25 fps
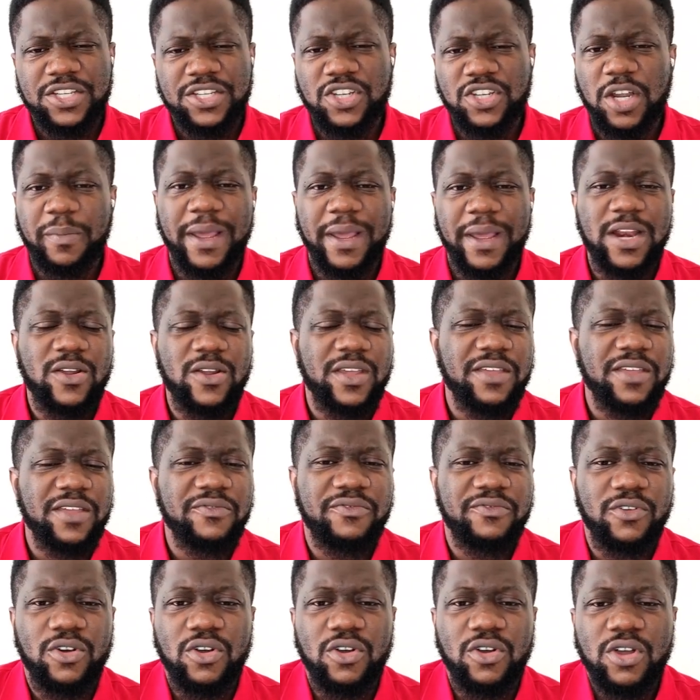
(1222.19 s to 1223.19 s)
It's not by
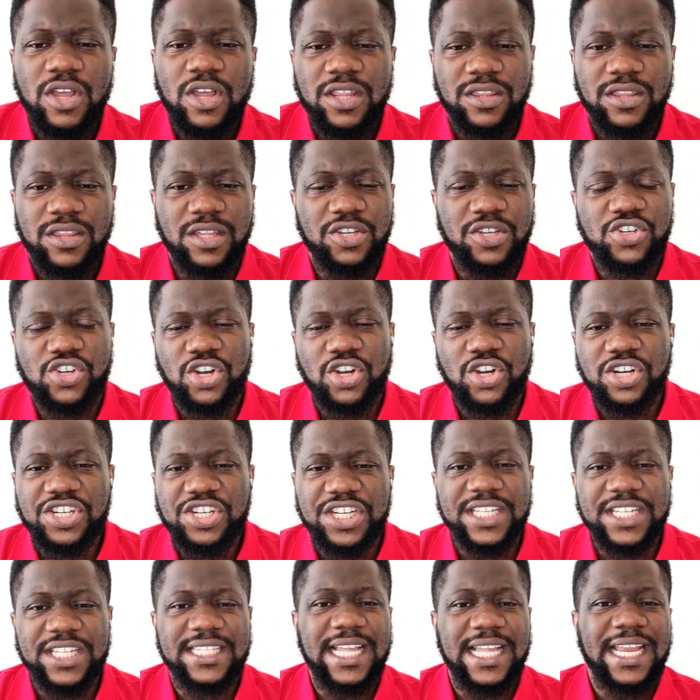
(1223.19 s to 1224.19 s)
looking for the
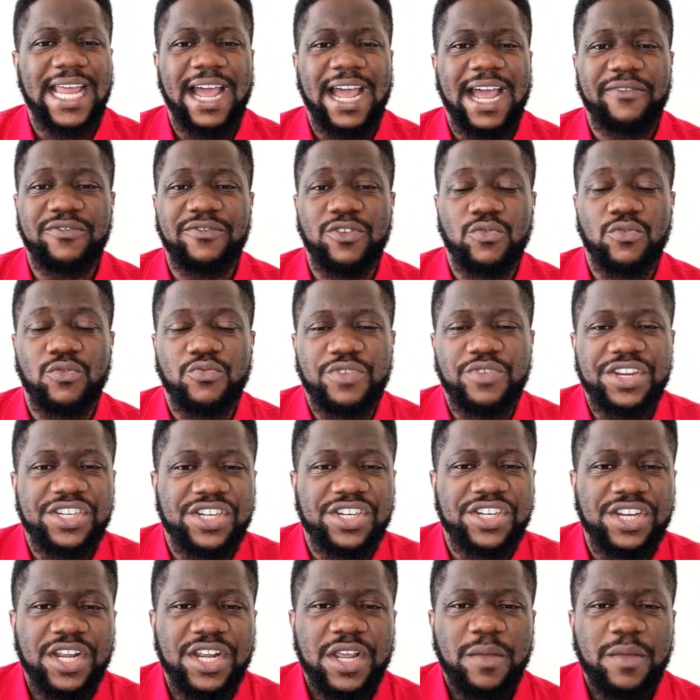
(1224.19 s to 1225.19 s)
churches that have the
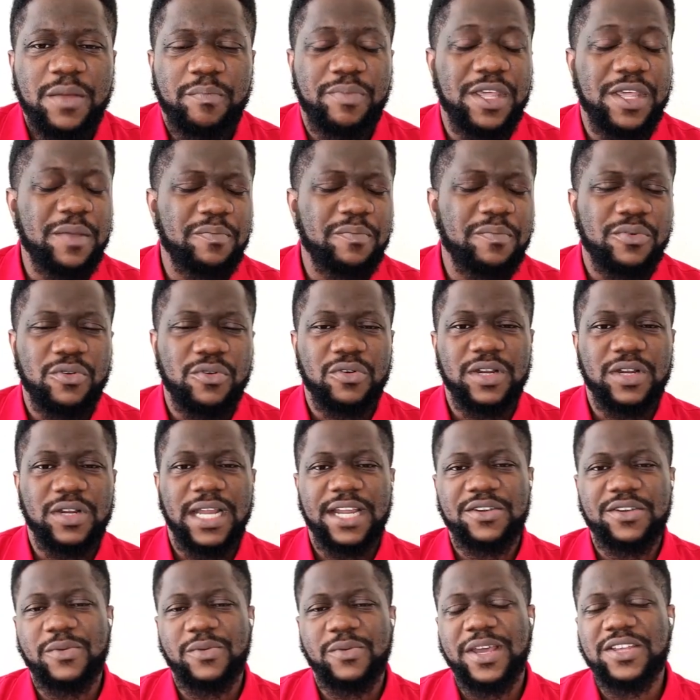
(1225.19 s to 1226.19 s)
rich
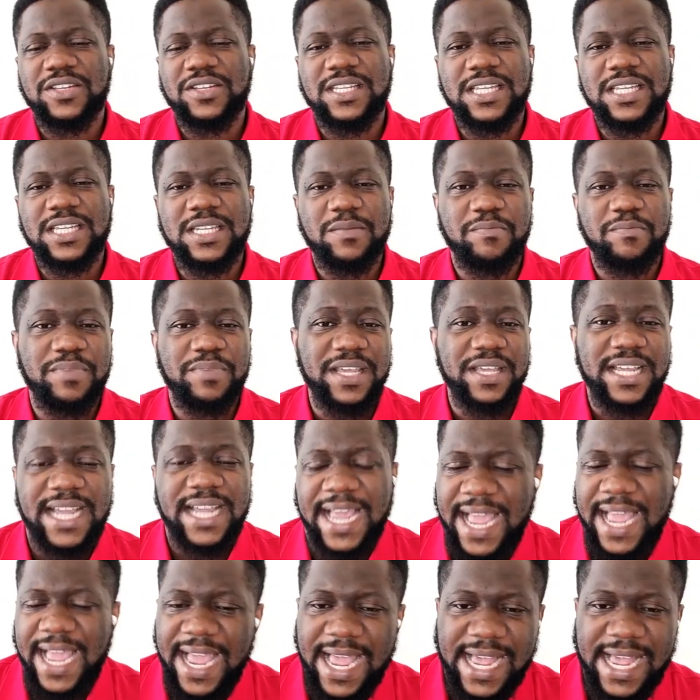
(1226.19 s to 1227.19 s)
people and where you see the
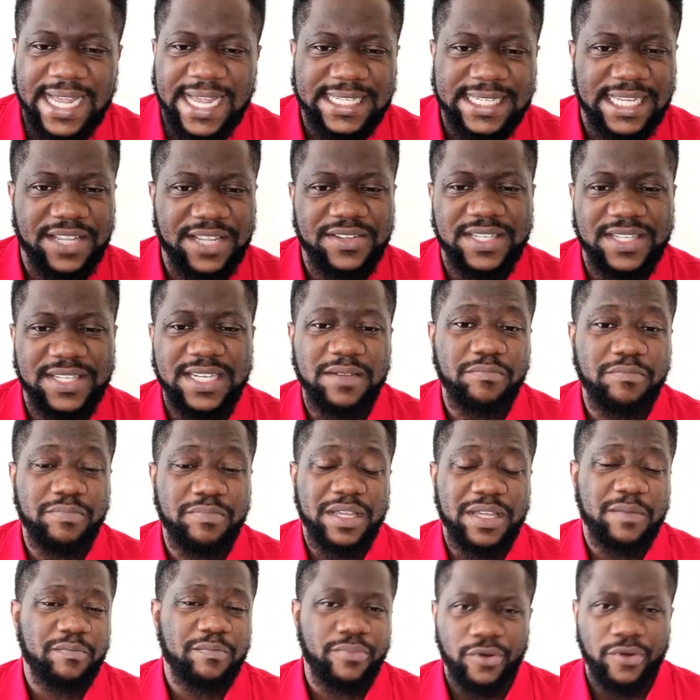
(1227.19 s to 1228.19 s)
big cars and you see the
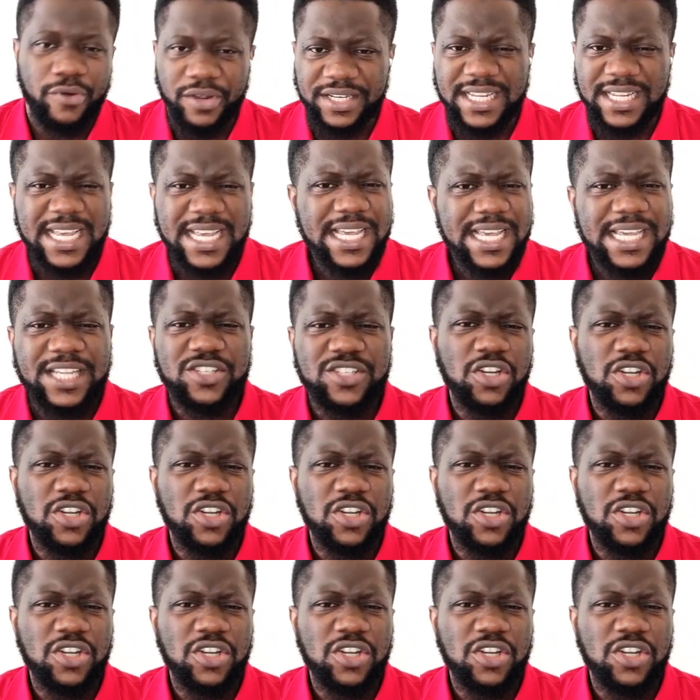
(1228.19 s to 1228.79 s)
big boys.